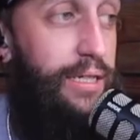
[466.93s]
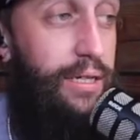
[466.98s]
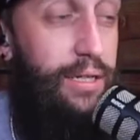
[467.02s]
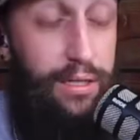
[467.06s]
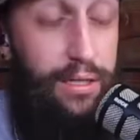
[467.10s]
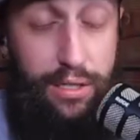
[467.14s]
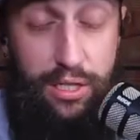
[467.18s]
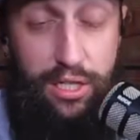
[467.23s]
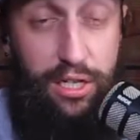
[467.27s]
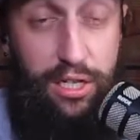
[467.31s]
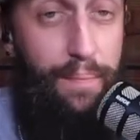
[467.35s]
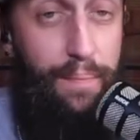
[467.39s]

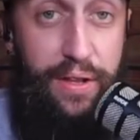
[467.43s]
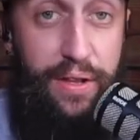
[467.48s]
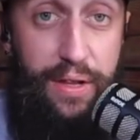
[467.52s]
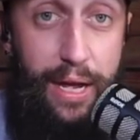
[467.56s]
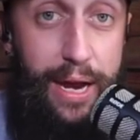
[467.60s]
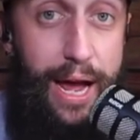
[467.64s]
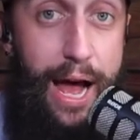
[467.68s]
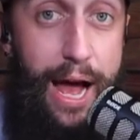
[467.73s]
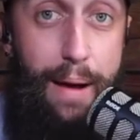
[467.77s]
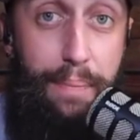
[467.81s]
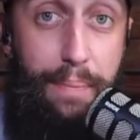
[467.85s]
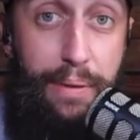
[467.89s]
something that
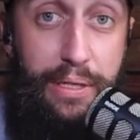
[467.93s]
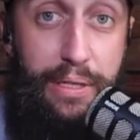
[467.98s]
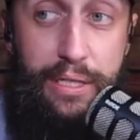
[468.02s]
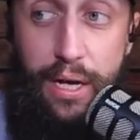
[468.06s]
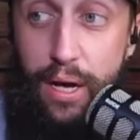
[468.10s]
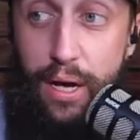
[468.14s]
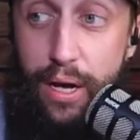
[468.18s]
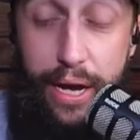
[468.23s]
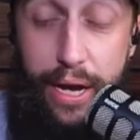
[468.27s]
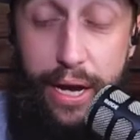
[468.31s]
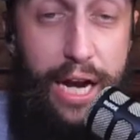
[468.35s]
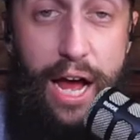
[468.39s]
happens
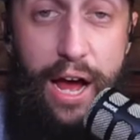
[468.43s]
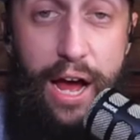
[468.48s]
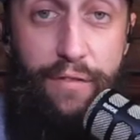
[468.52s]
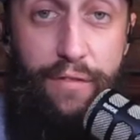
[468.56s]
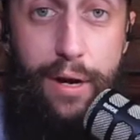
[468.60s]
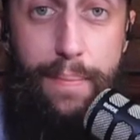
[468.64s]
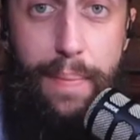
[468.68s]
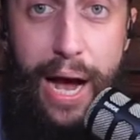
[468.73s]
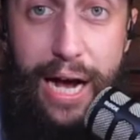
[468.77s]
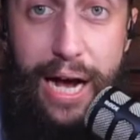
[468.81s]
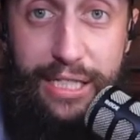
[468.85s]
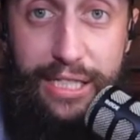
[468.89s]
in every
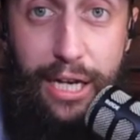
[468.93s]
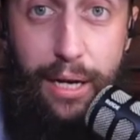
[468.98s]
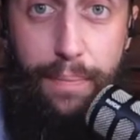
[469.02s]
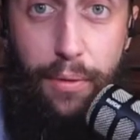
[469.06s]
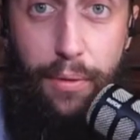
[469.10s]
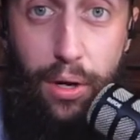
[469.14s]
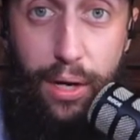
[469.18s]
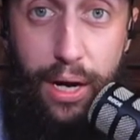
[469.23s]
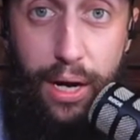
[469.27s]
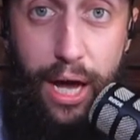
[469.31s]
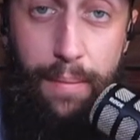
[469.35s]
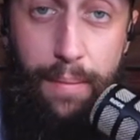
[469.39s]

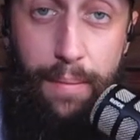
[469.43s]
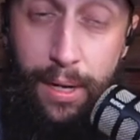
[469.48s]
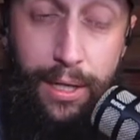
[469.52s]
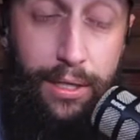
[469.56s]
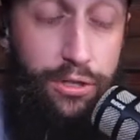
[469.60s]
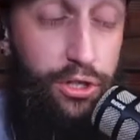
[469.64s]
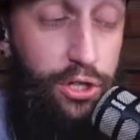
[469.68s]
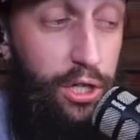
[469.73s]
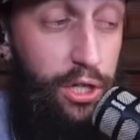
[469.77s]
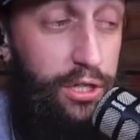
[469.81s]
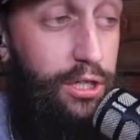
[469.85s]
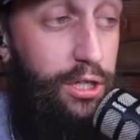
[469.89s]
basketball game.
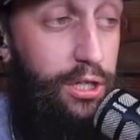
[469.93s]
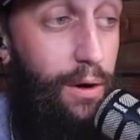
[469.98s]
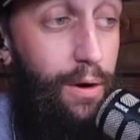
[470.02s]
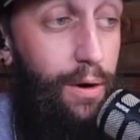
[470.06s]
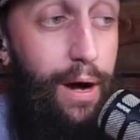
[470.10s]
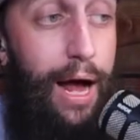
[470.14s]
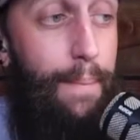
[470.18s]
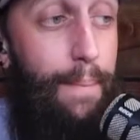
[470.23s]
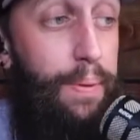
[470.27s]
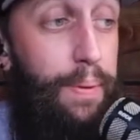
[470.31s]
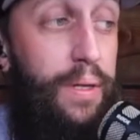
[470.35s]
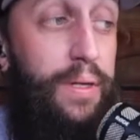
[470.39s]
Just so
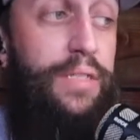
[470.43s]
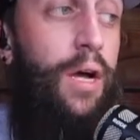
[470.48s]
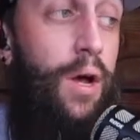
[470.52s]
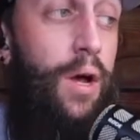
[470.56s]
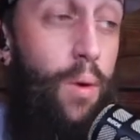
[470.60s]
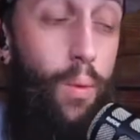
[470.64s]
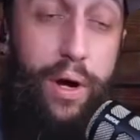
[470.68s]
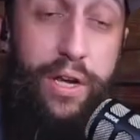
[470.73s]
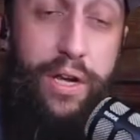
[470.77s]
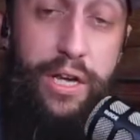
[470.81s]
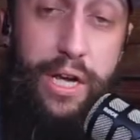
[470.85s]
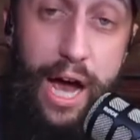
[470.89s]
happens
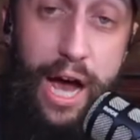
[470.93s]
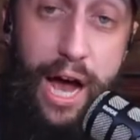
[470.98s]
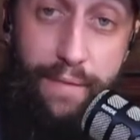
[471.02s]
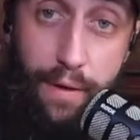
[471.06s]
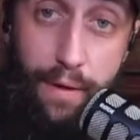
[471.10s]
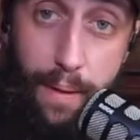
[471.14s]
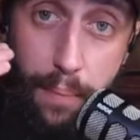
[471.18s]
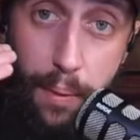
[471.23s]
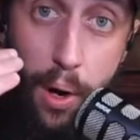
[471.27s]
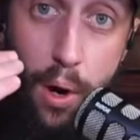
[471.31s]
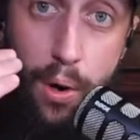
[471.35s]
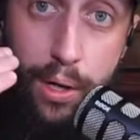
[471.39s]
when you have a
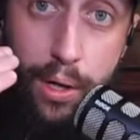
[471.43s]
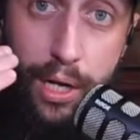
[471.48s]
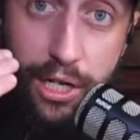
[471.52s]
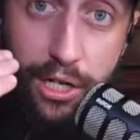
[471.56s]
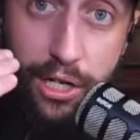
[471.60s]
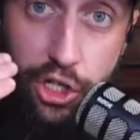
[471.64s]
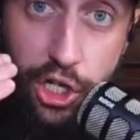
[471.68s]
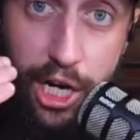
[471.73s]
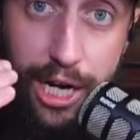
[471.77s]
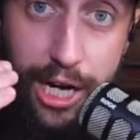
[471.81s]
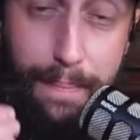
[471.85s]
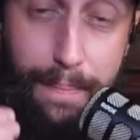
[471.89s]
broken
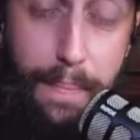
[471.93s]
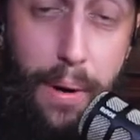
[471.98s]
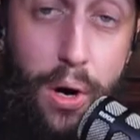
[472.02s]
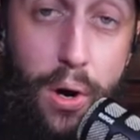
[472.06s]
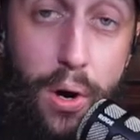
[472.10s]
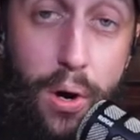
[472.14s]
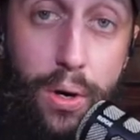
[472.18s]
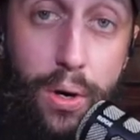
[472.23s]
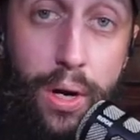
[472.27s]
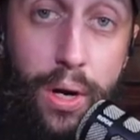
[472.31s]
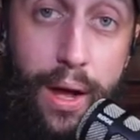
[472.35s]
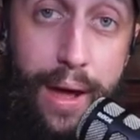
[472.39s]

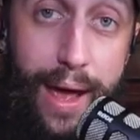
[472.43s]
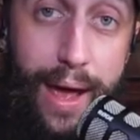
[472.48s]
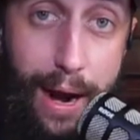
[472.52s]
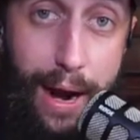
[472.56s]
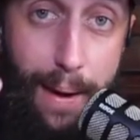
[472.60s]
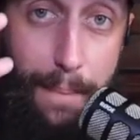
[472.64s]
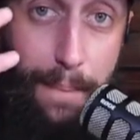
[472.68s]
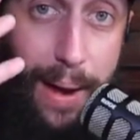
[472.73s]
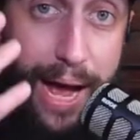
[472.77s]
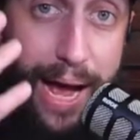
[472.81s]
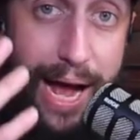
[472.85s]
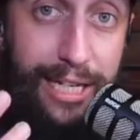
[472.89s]
cheekbone and a
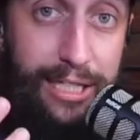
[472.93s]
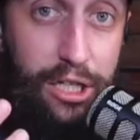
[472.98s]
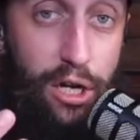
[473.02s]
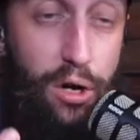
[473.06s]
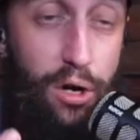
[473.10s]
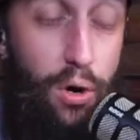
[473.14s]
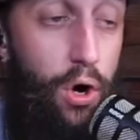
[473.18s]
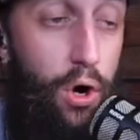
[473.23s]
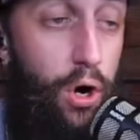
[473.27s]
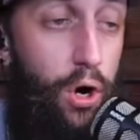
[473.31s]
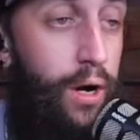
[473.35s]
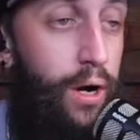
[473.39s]
mask
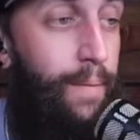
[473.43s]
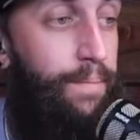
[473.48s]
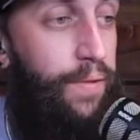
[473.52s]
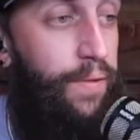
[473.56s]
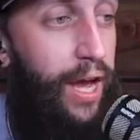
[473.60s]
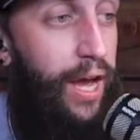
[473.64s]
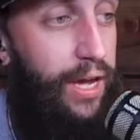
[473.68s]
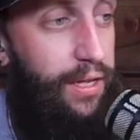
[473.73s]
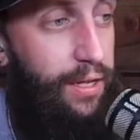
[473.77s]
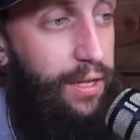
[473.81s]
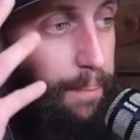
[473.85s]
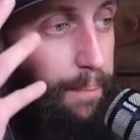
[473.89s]
on
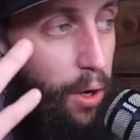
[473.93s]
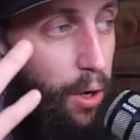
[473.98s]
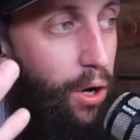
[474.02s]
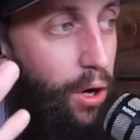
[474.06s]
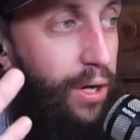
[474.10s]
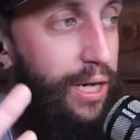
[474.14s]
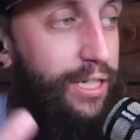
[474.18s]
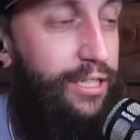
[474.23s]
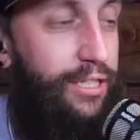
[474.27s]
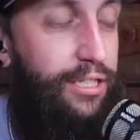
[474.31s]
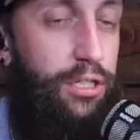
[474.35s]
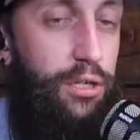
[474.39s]
and the ball
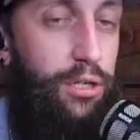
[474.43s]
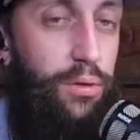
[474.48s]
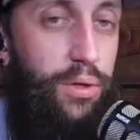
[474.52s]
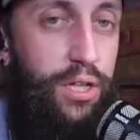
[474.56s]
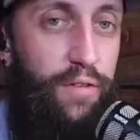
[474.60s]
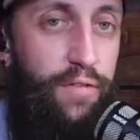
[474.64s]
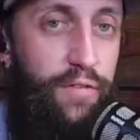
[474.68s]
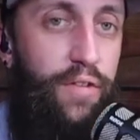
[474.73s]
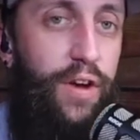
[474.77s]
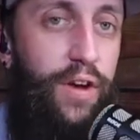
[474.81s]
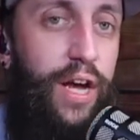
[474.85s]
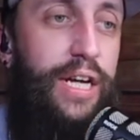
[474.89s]
hits you in the
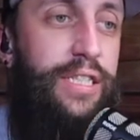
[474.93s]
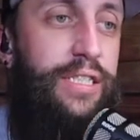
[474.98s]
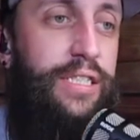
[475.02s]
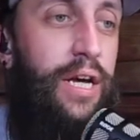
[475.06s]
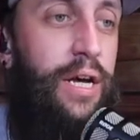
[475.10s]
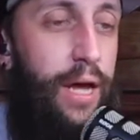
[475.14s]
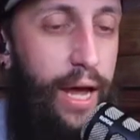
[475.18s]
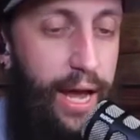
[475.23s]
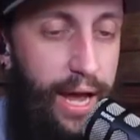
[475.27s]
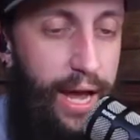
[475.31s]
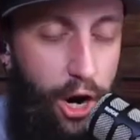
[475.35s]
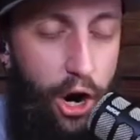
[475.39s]
face,
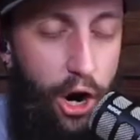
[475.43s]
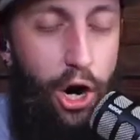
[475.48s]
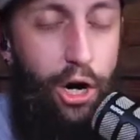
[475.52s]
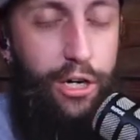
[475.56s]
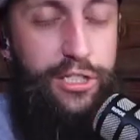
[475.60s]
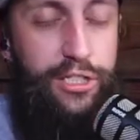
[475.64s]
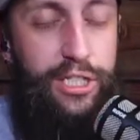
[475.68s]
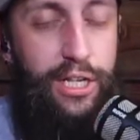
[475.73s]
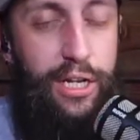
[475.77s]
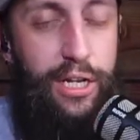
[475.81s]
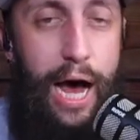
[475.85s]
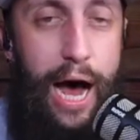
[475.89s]
it
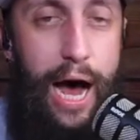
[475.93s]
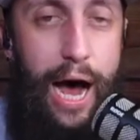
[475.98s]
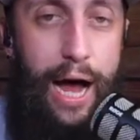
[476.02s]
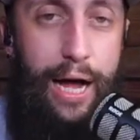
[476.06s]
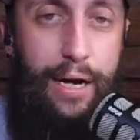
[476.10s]
hurts a lot.